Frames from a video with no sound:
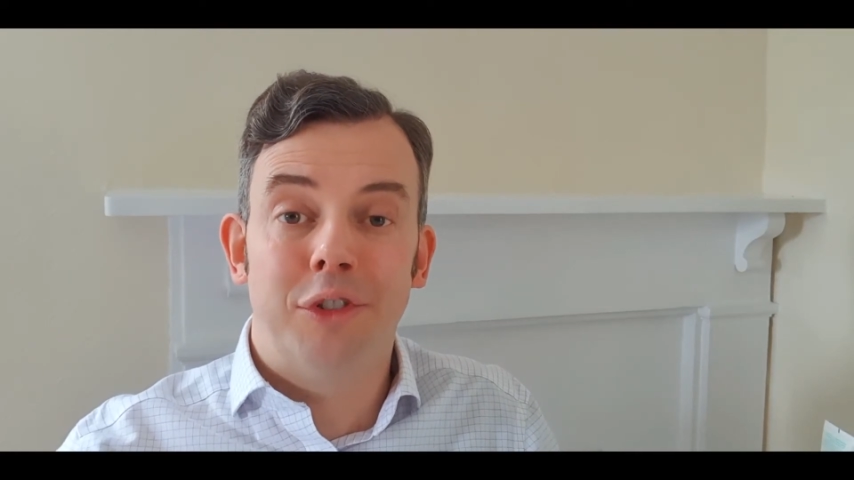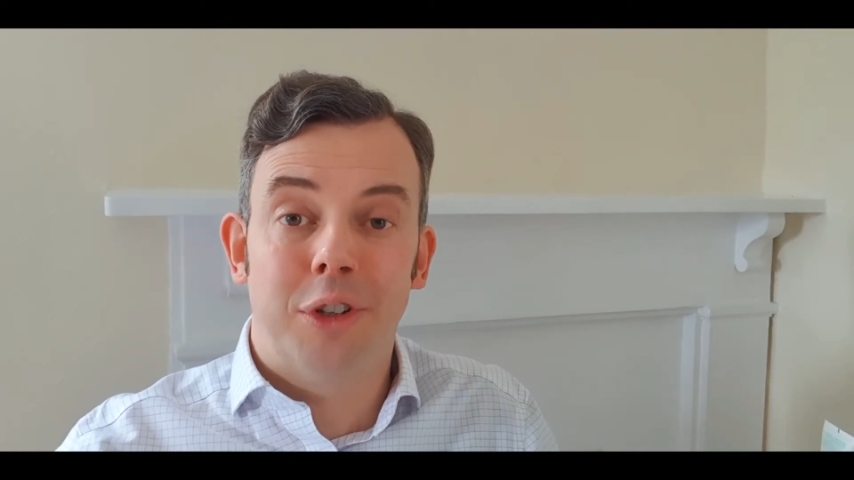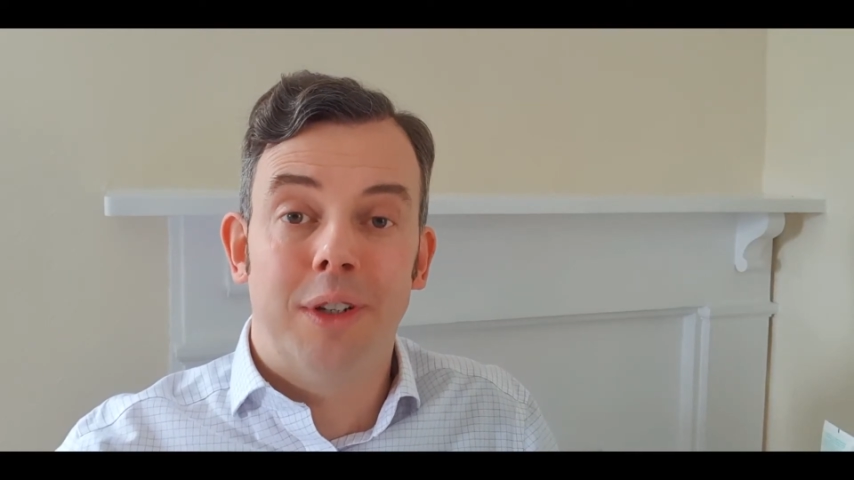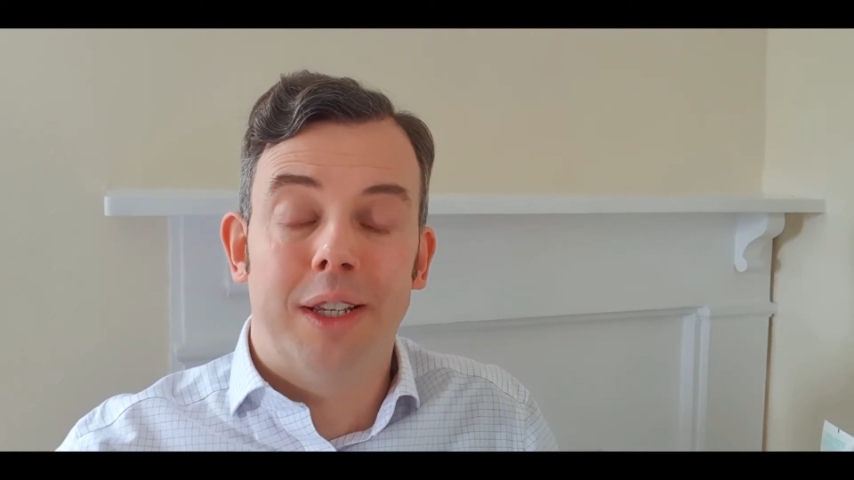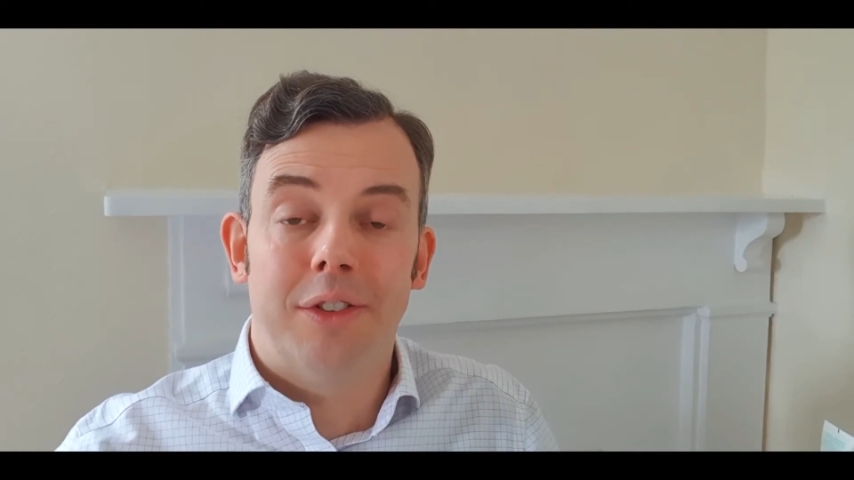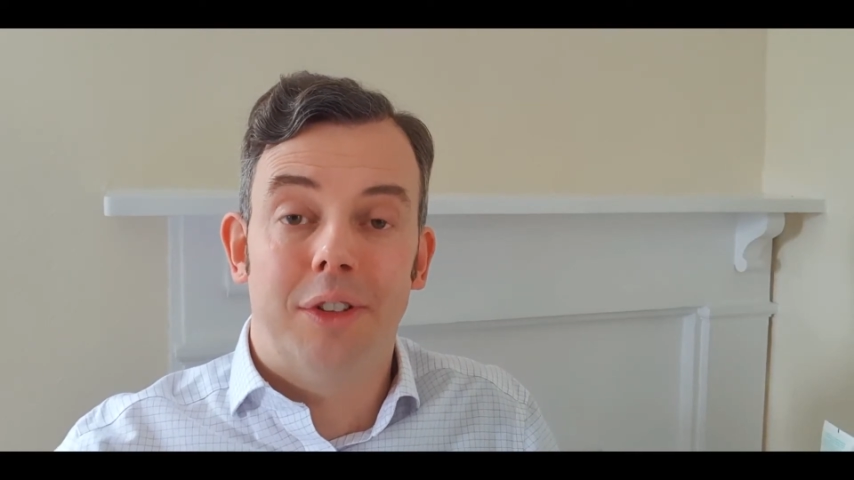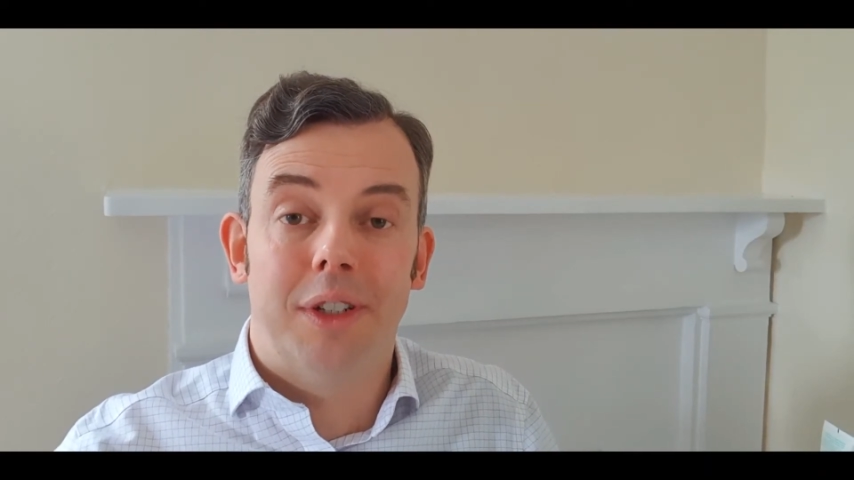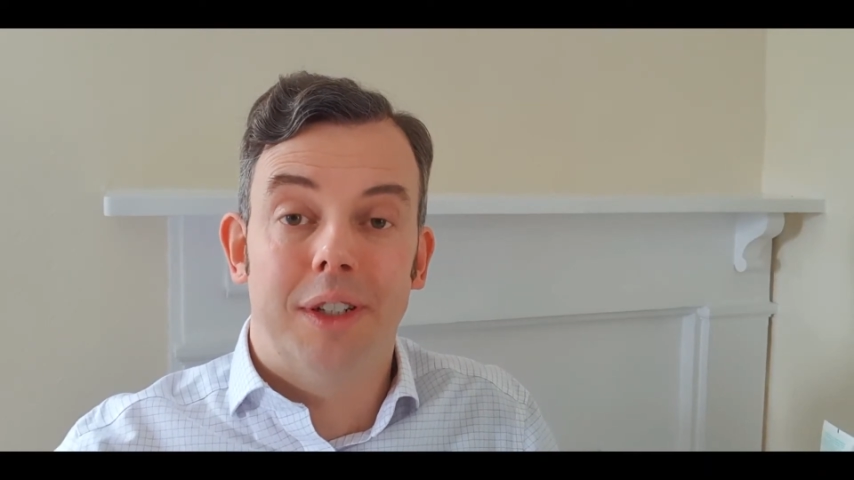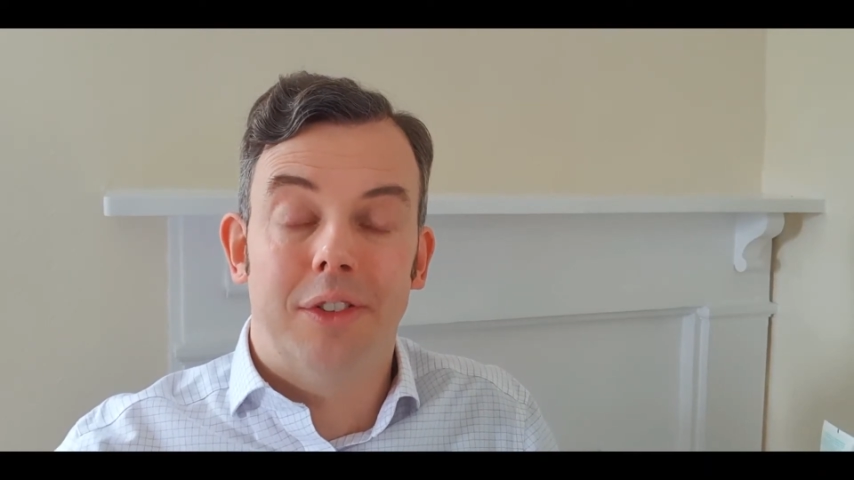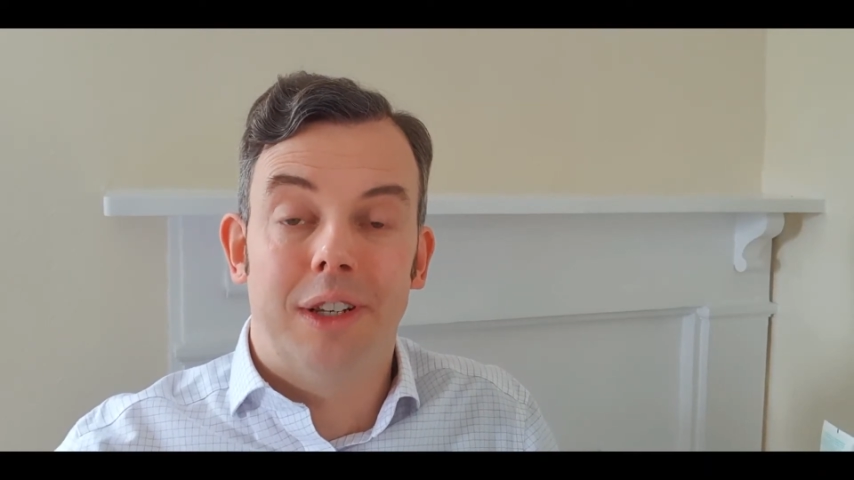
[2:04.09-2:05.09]
circuits in
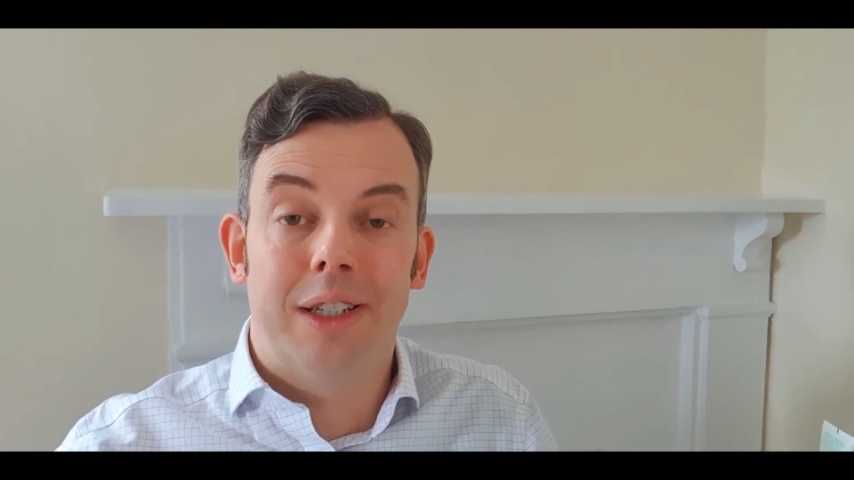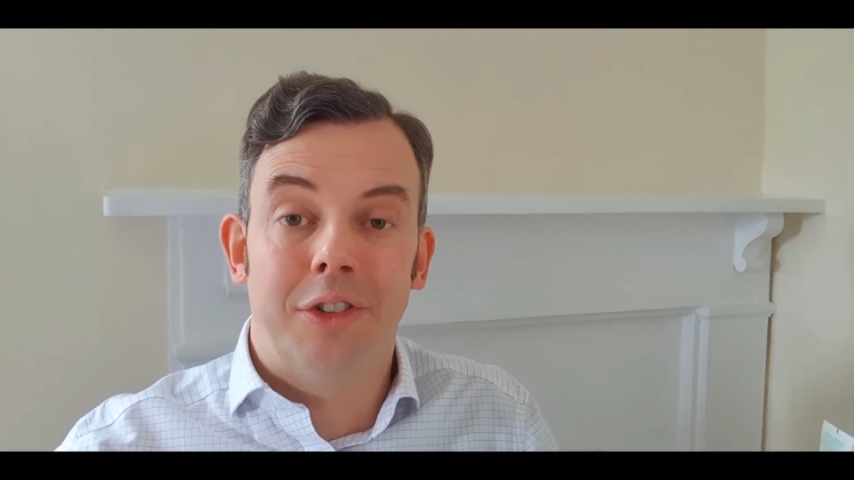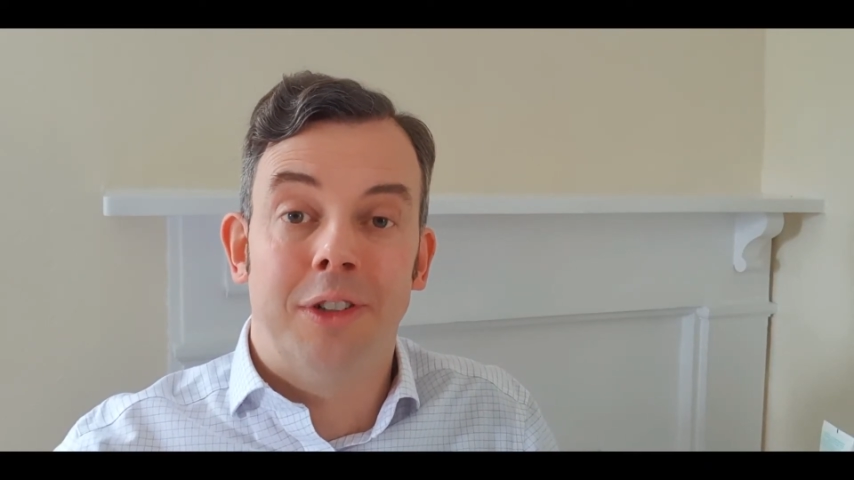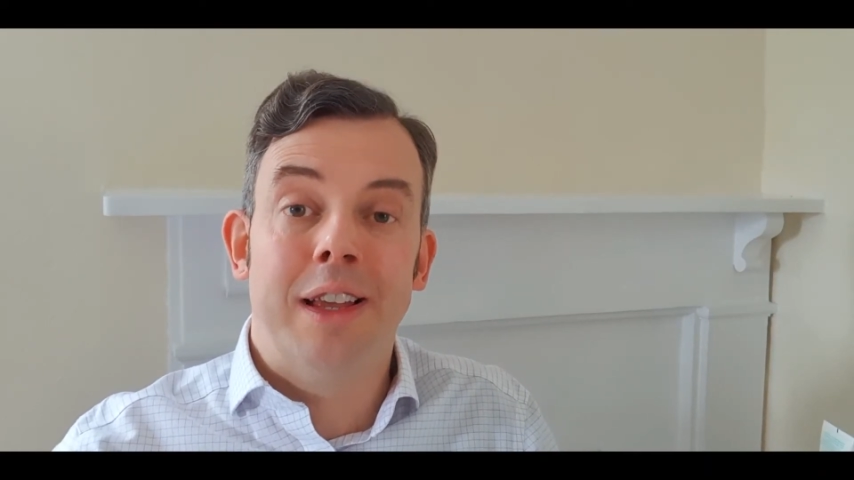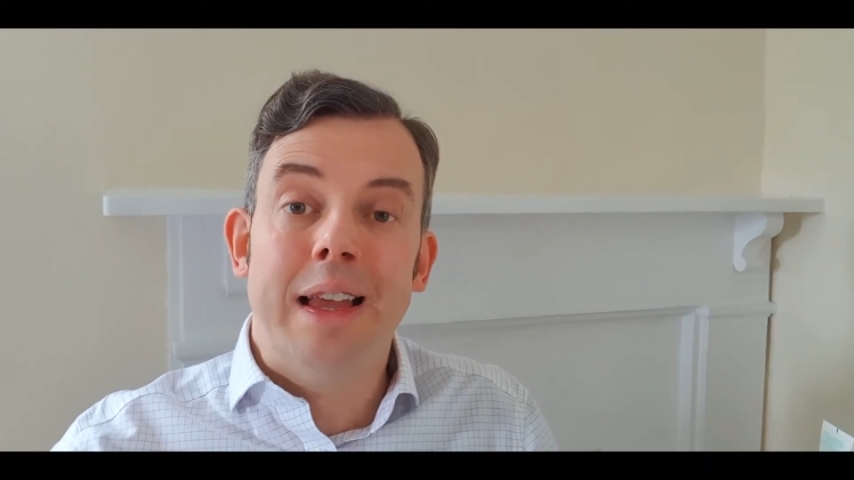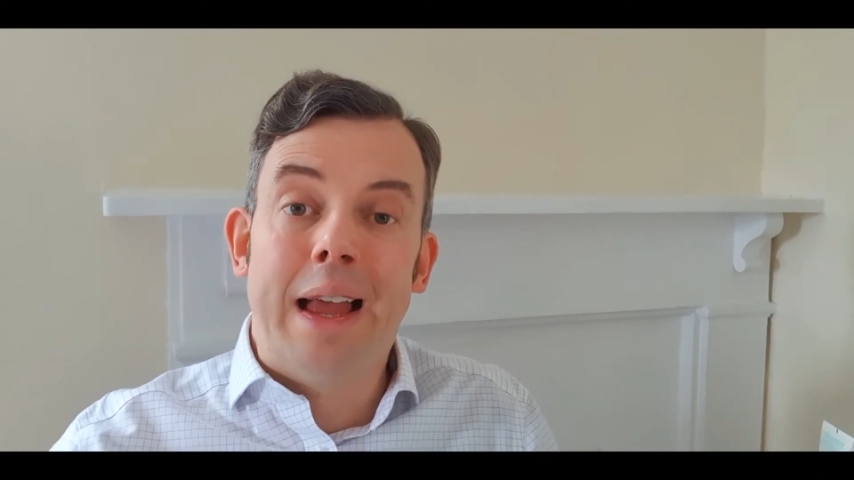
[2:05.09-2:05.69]
an installation